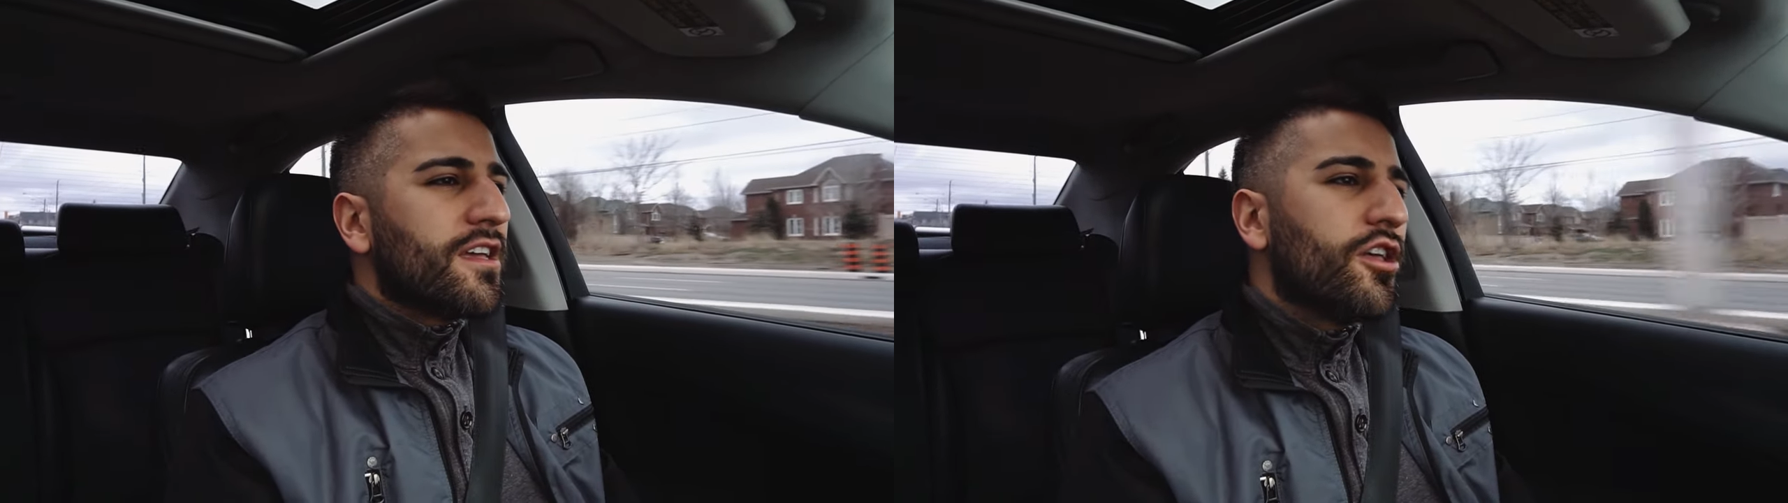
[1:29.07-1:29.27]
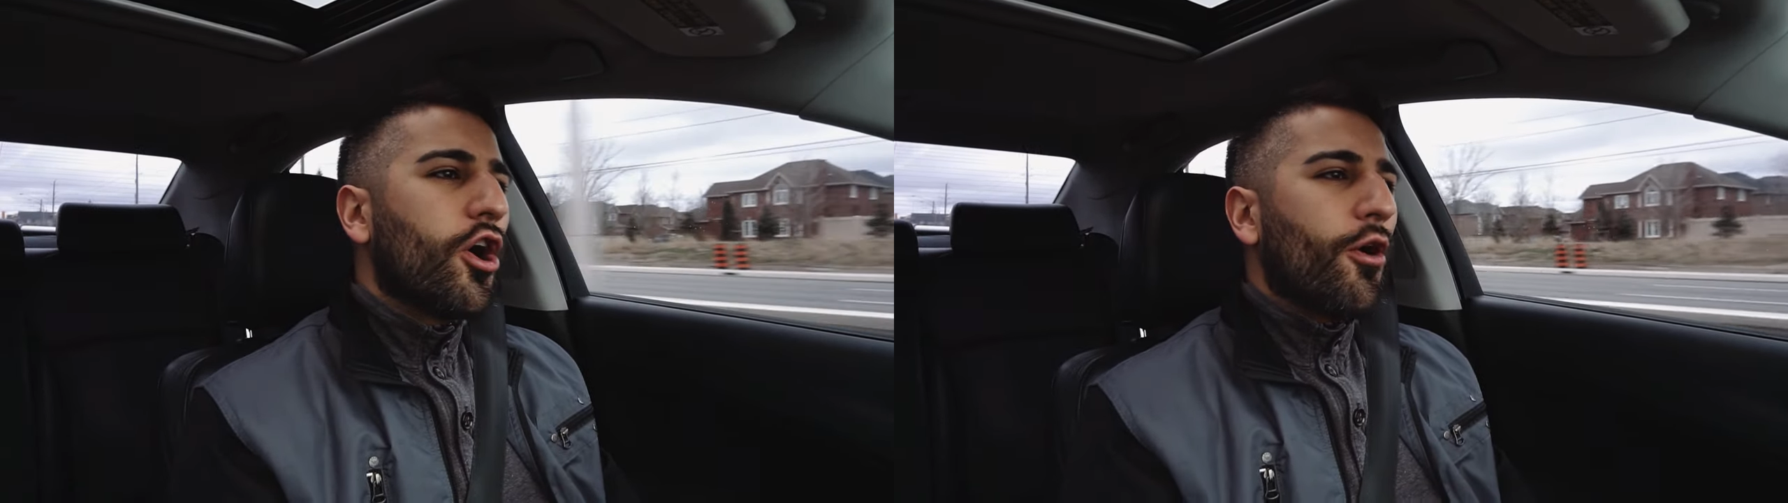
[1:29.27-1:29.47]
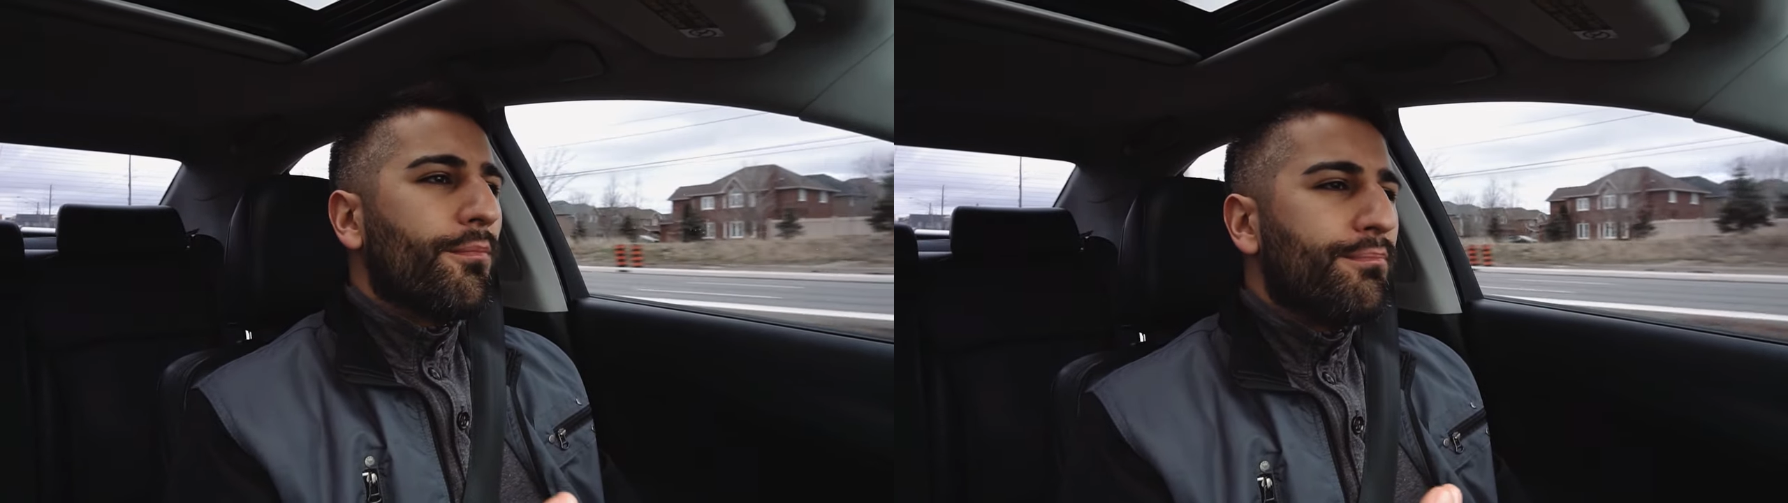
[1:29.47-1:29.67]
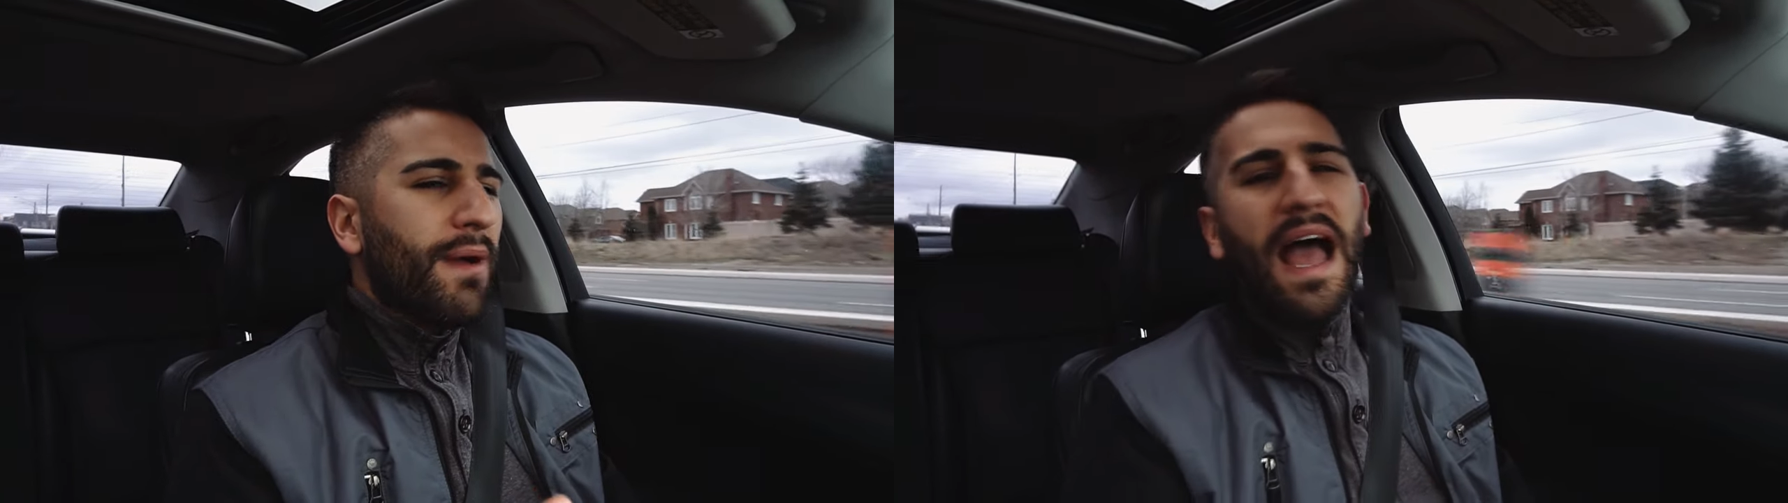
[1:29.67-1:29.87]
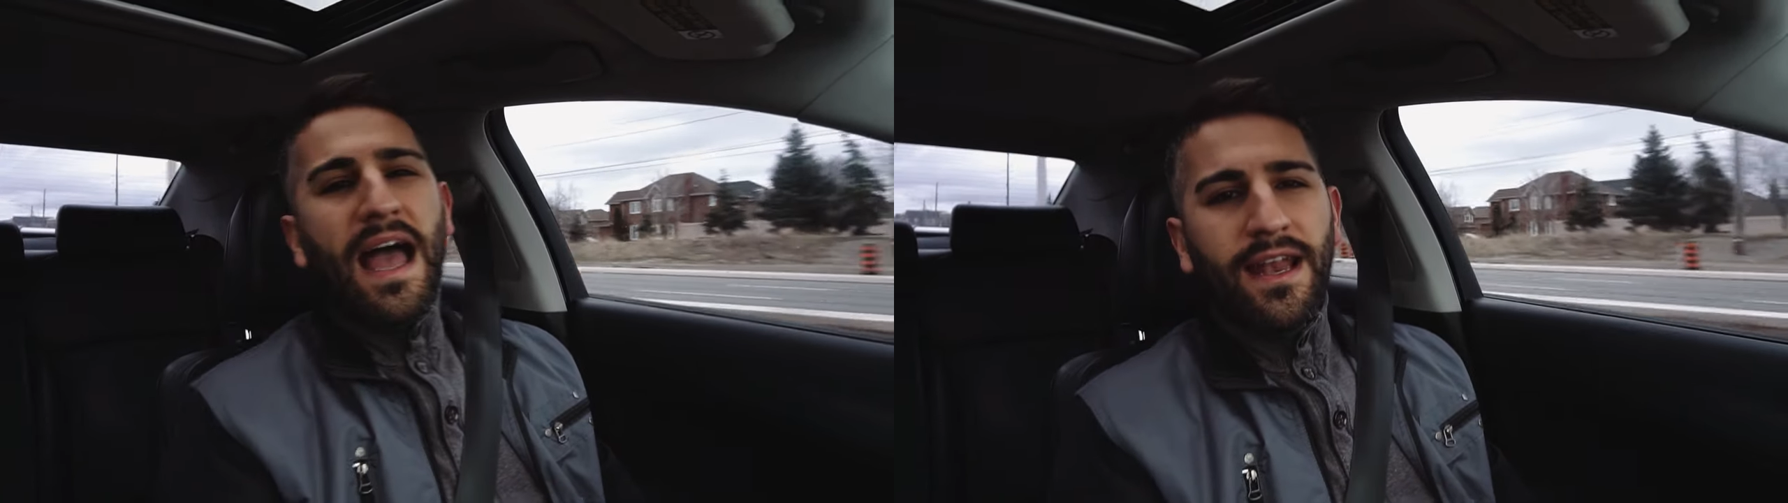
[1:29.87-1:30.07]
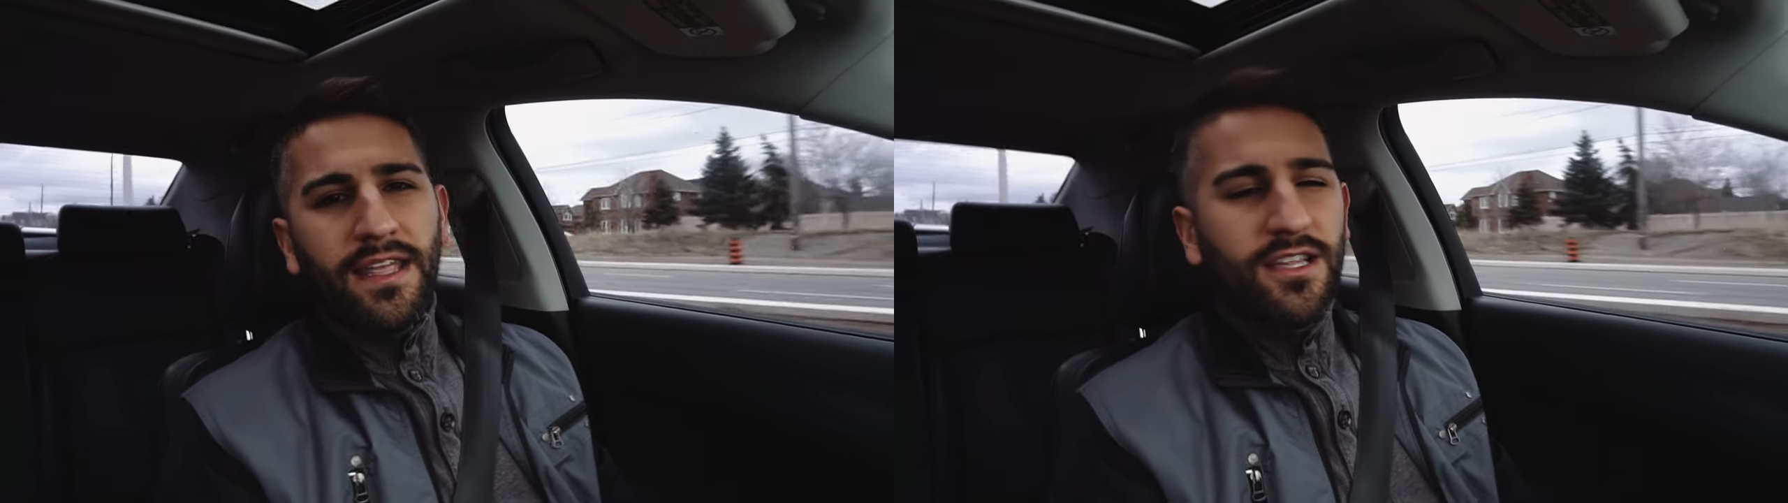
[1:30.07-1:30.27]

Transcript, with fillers: you know, bad